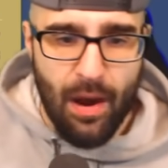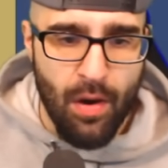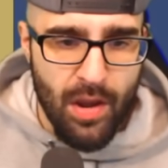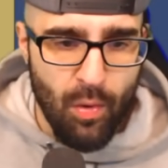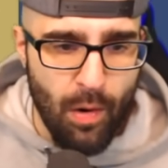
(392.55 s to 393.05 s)
Now,
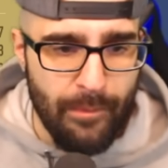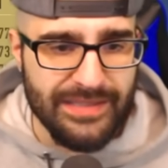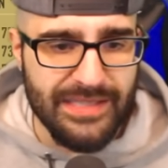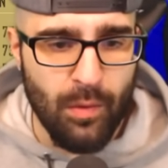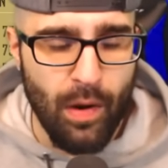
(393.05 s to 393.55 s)
we're
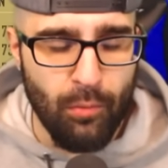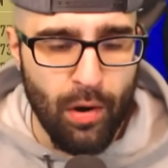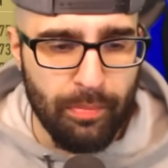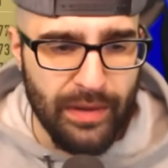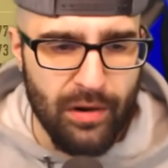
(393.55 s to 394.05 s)
missing one
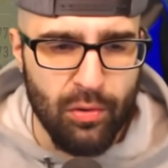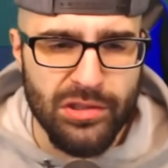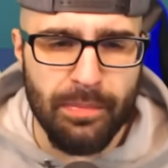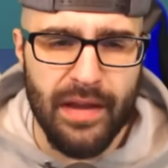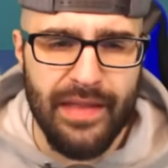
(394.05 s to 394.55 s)
more player.
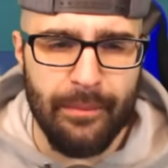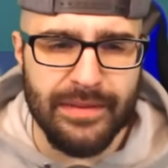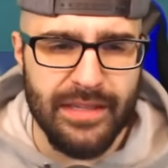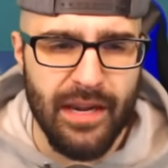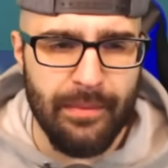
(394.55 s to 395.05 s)
Who's the player that
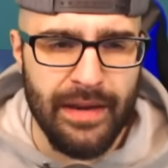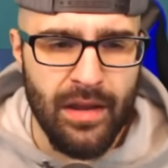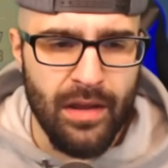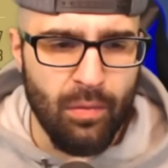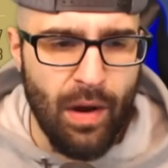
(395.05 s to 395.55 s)
I'm missing here,
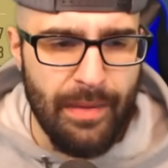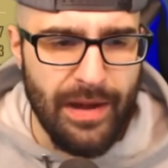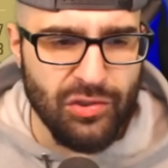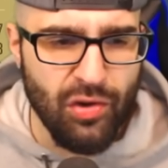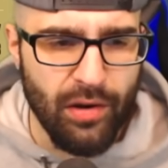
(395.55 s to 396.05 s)
man? Why
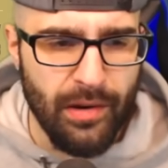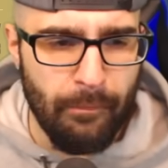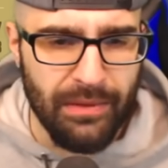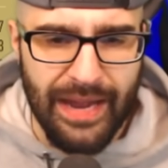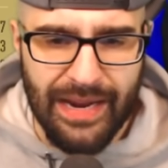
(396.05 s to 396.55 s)
am I drawing a
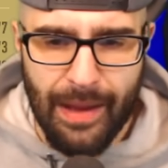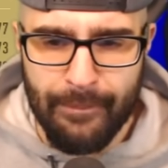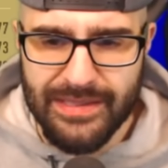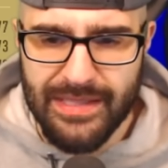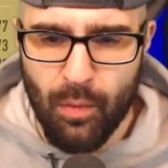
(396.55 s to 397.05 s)
blank?
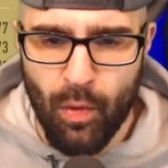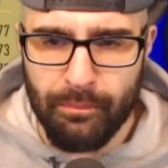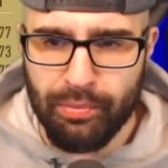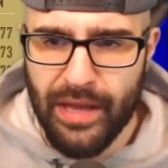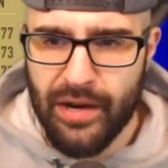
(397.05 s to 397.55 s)
I'm missing
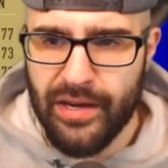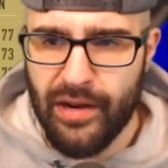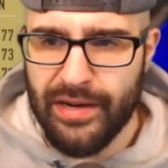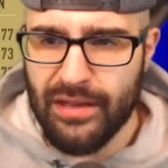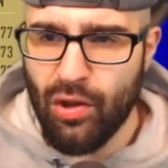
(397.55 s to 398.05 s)
one player
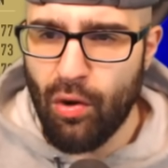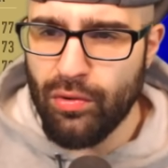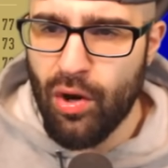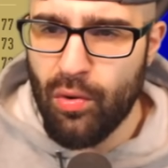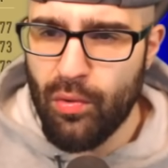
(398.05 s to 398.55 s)
here, and I
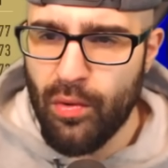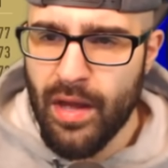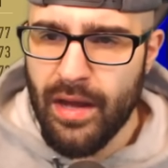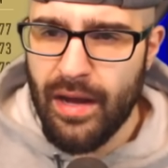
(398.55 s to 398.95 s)
don't know who.